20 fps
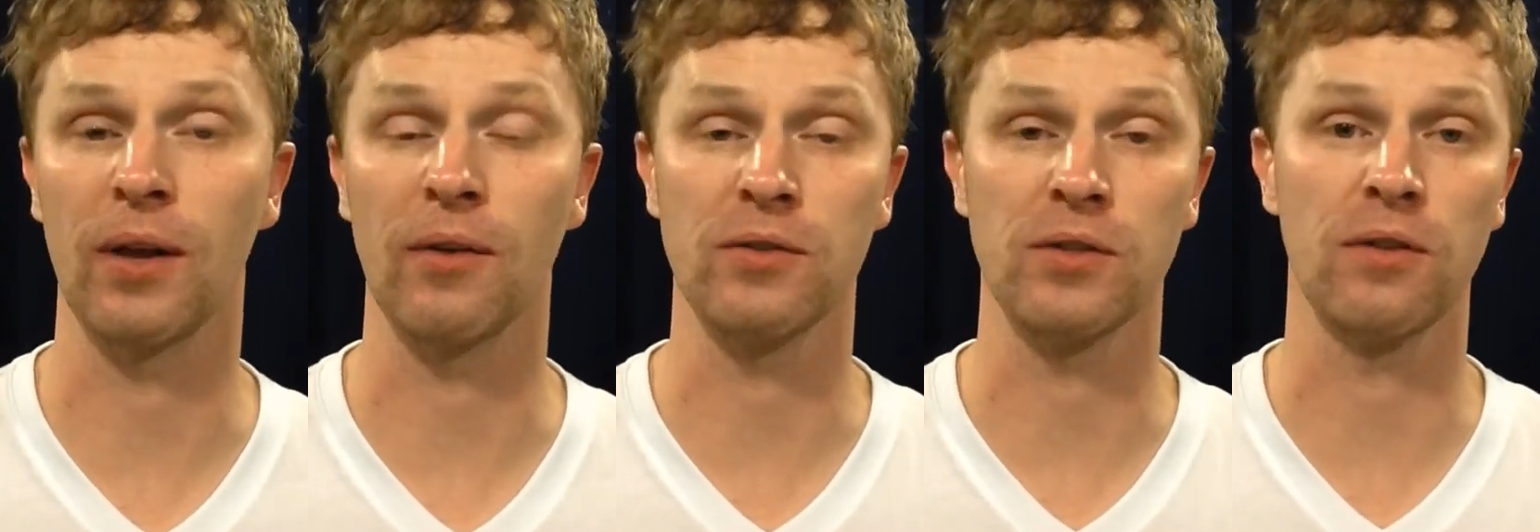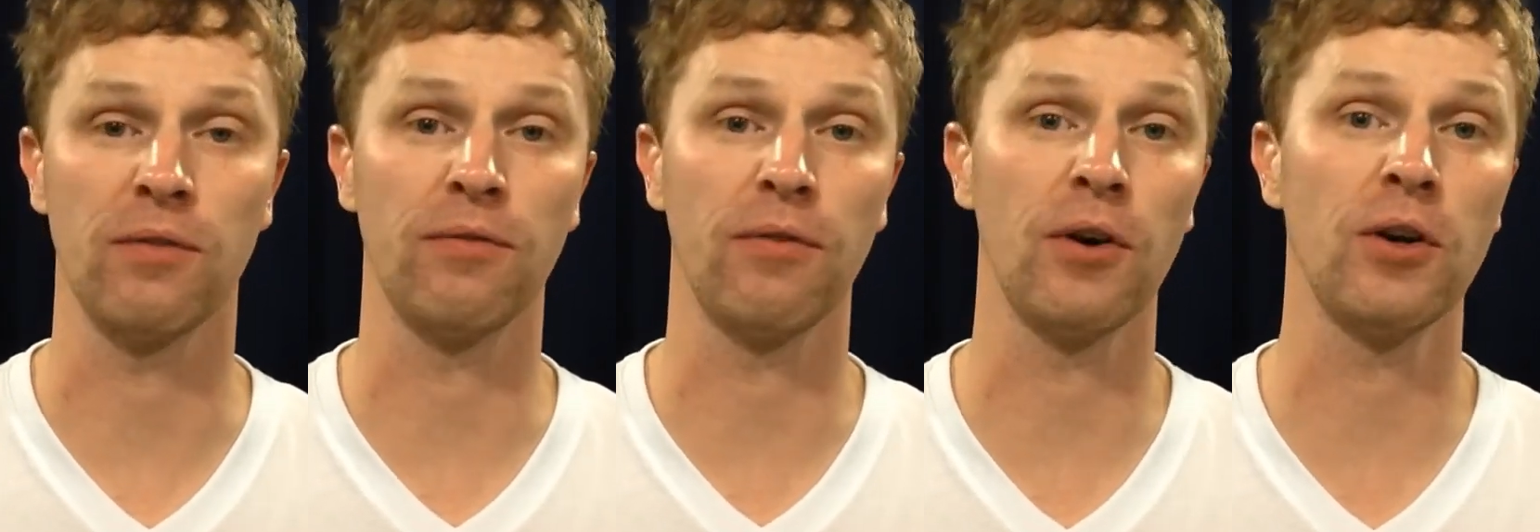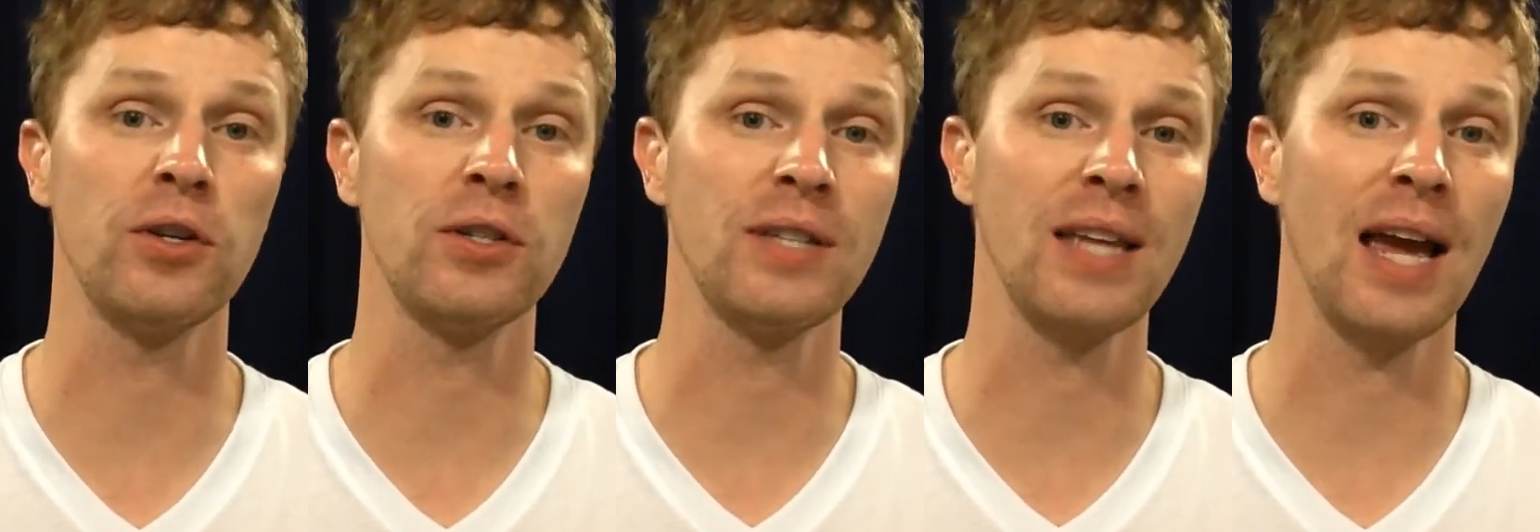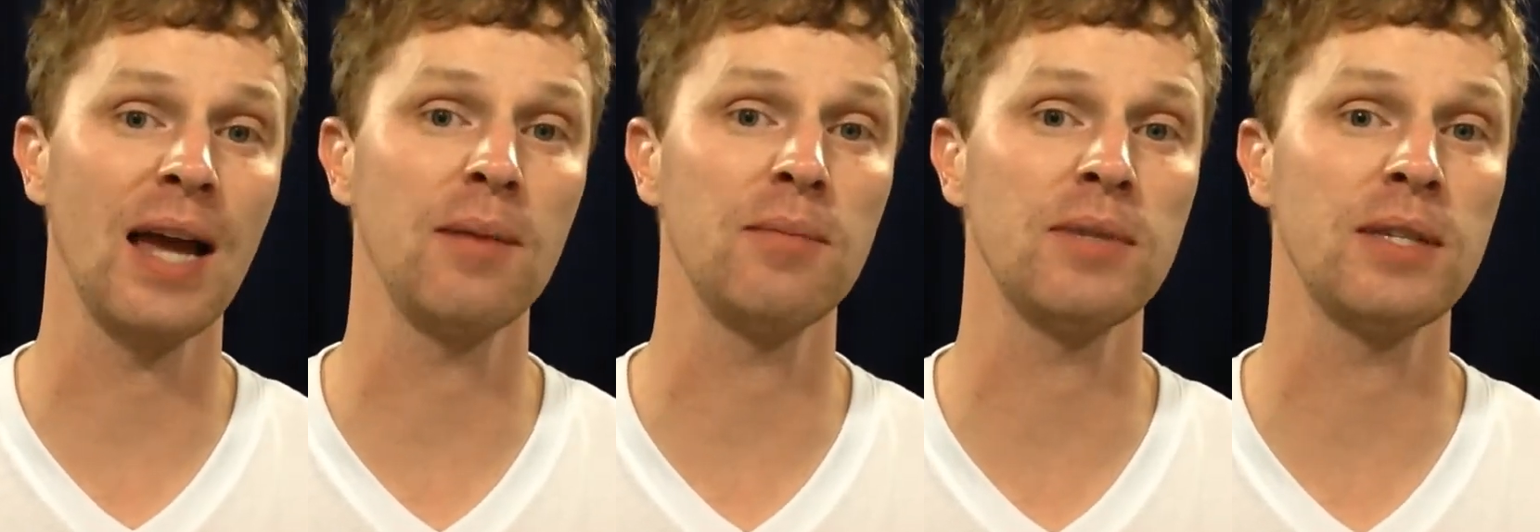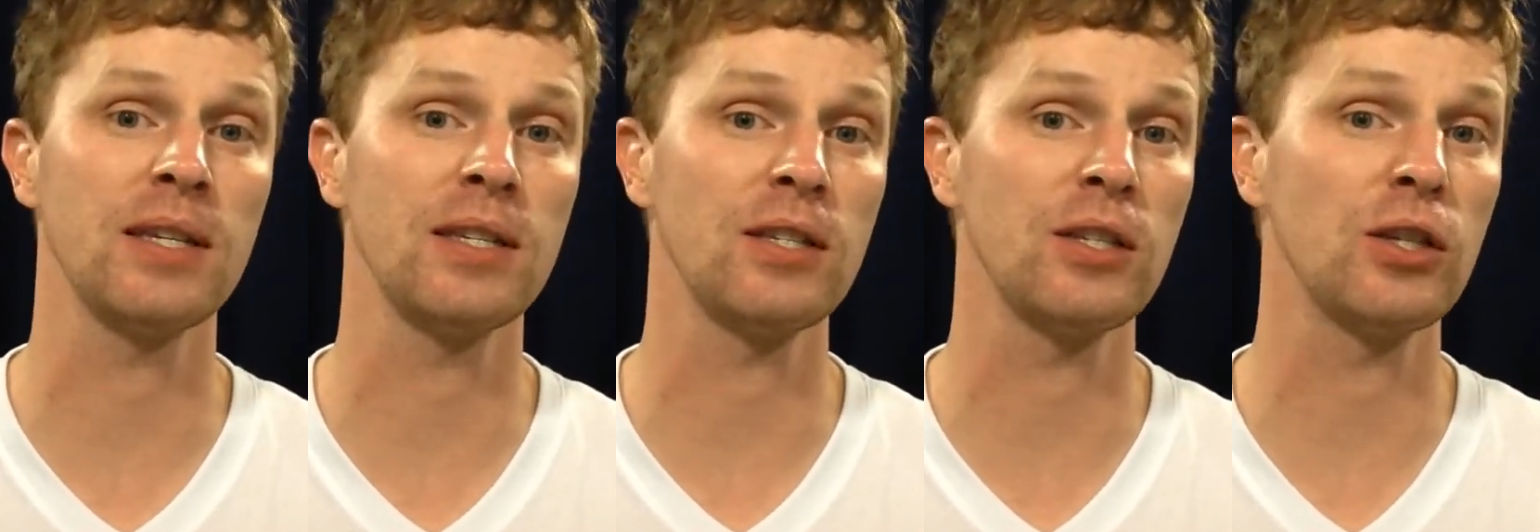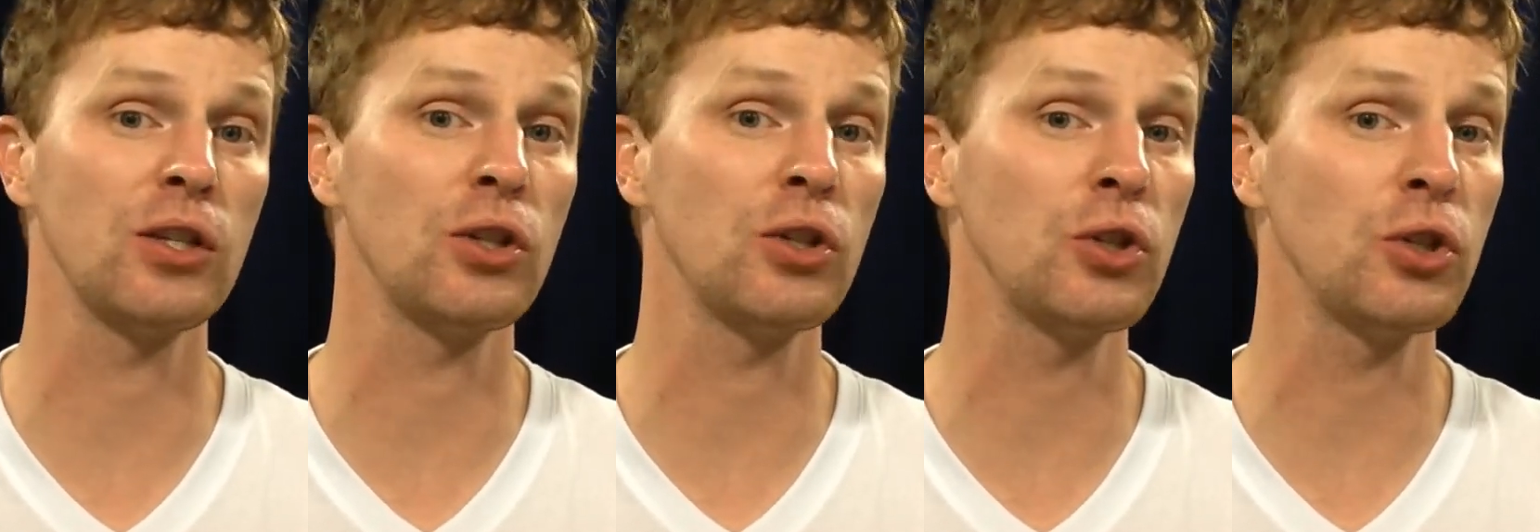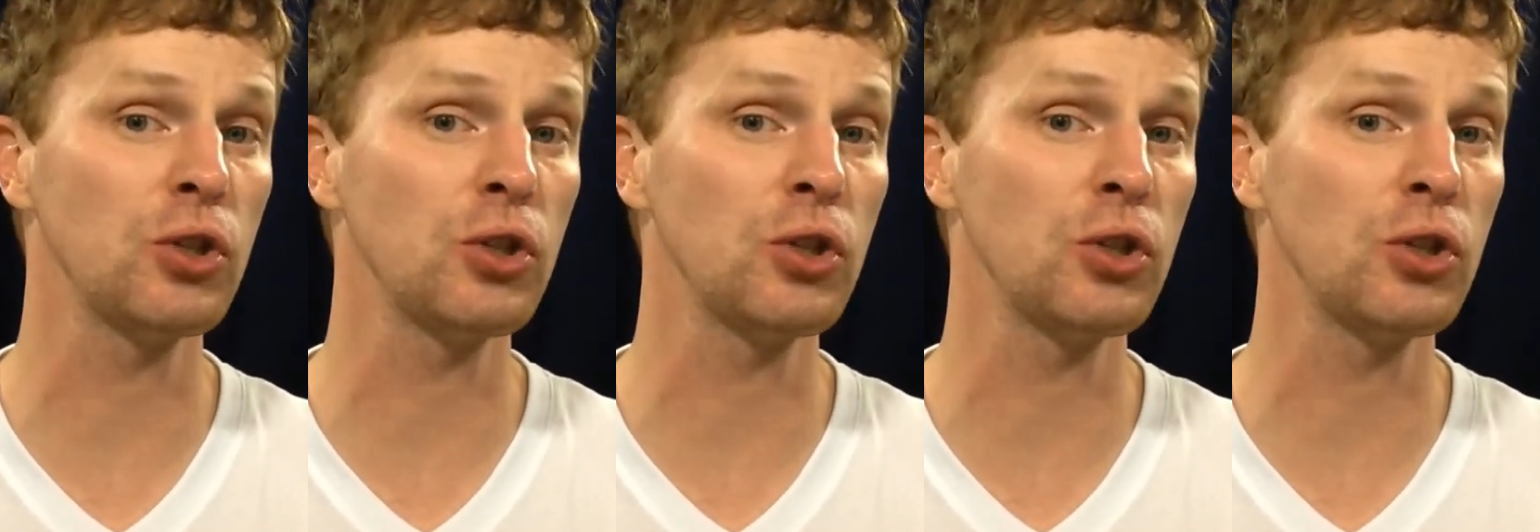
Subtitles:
It was the first time since